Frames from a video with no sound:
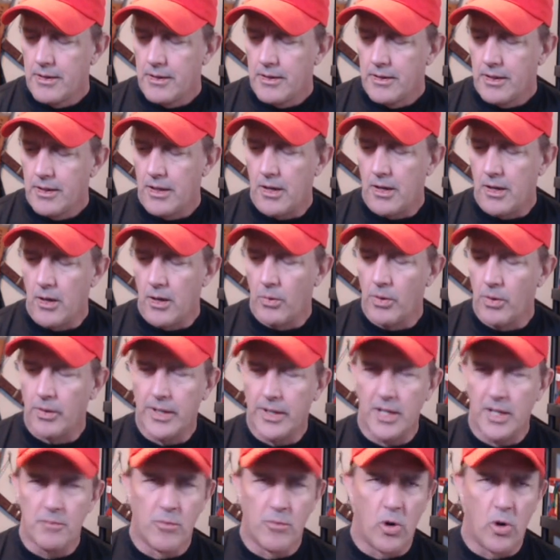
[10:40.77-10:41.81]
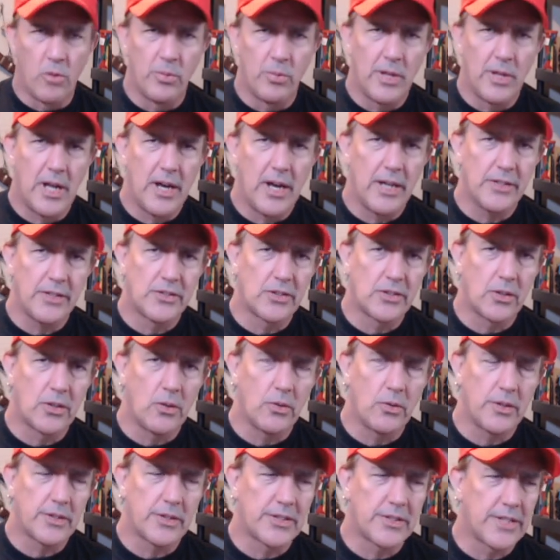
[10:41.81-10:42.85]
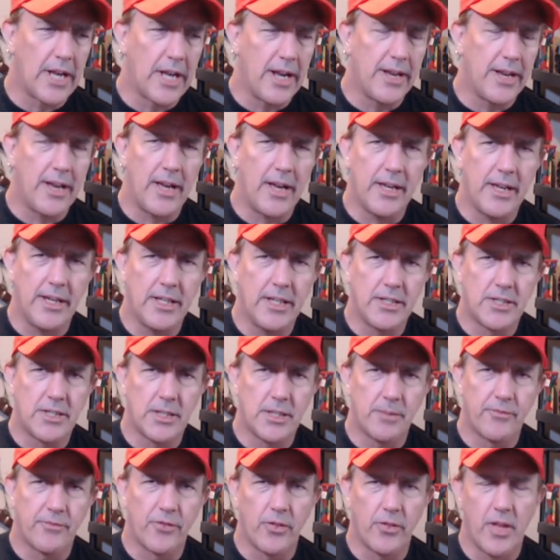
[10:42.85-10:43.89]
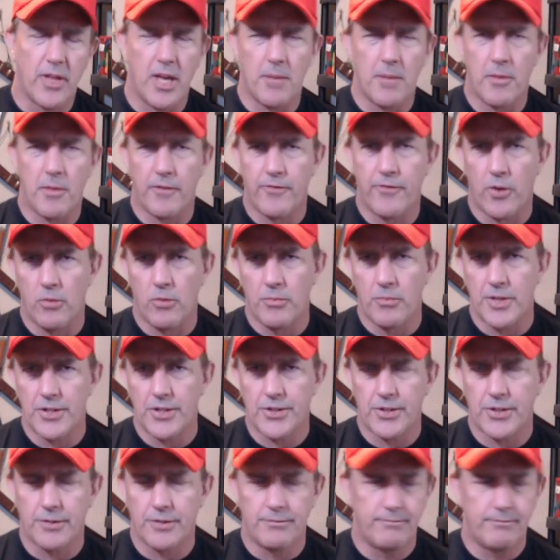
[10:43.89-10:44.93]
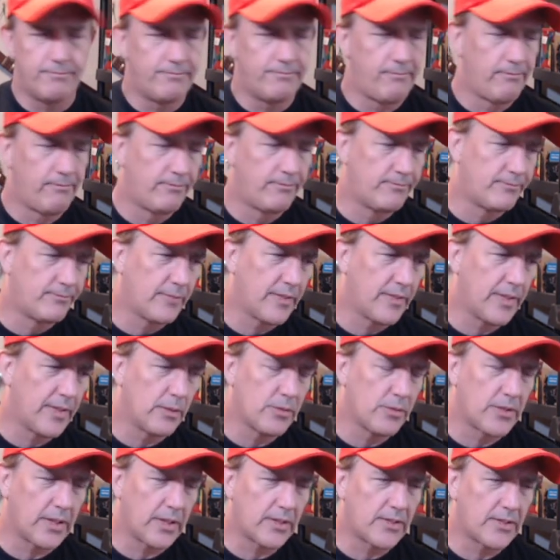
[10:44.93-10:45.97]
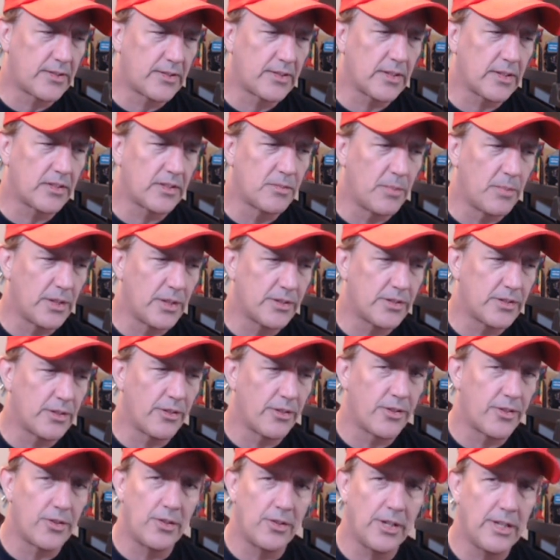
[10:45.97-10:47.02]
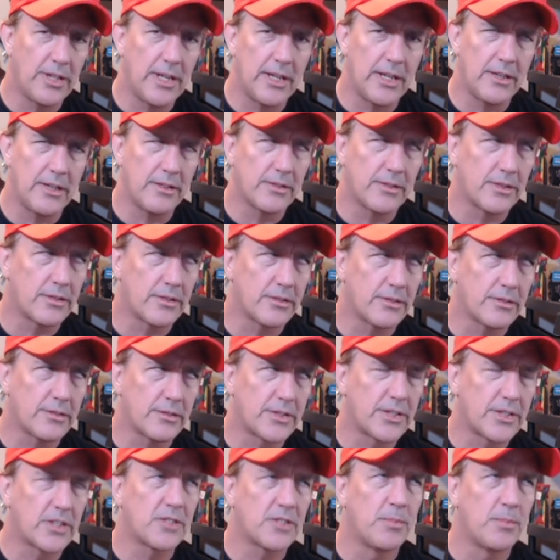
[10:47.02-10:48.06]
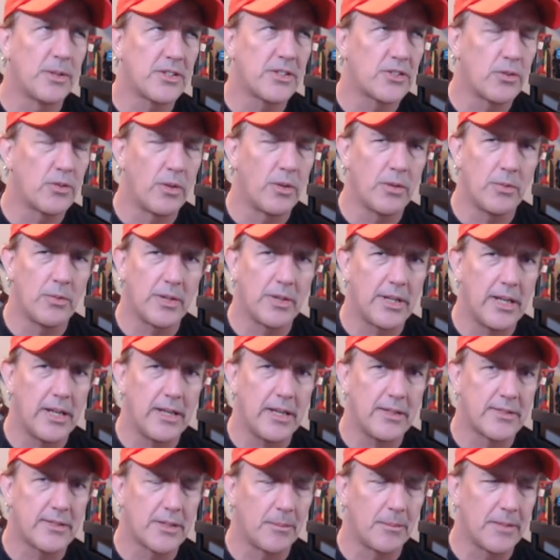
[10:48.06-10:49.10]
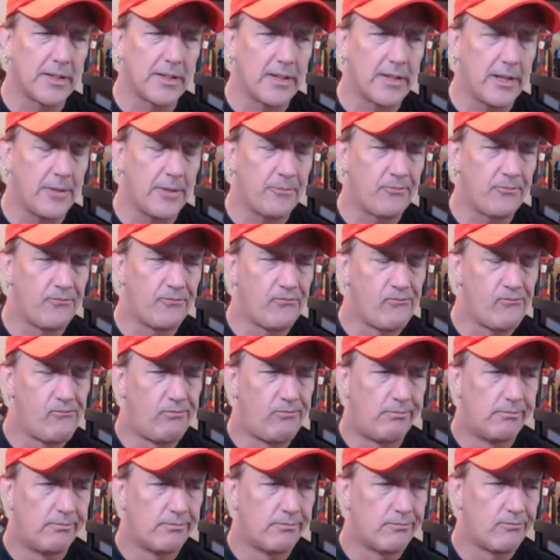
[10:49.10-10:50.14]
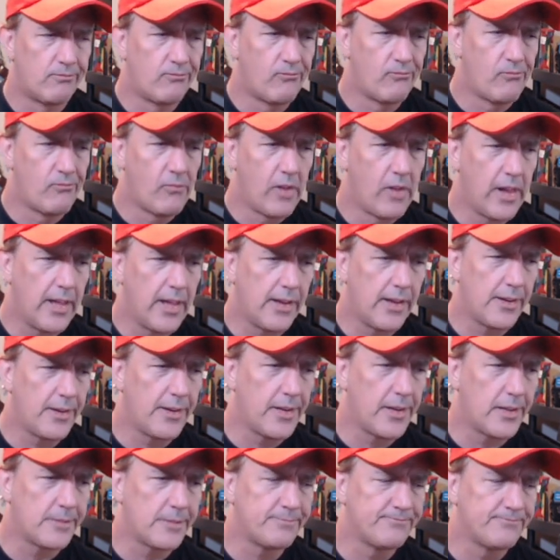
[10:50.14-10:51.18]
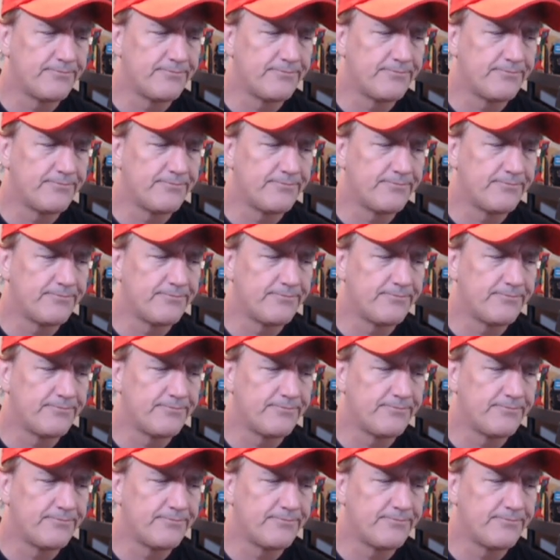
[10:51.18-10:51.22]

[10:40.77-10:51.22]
You know, we were getting mobilized to go to the Sinai, Egypt for the MFO mission. I think it was like 6 months and 30 days, or 6 months, 21 days, something like that. And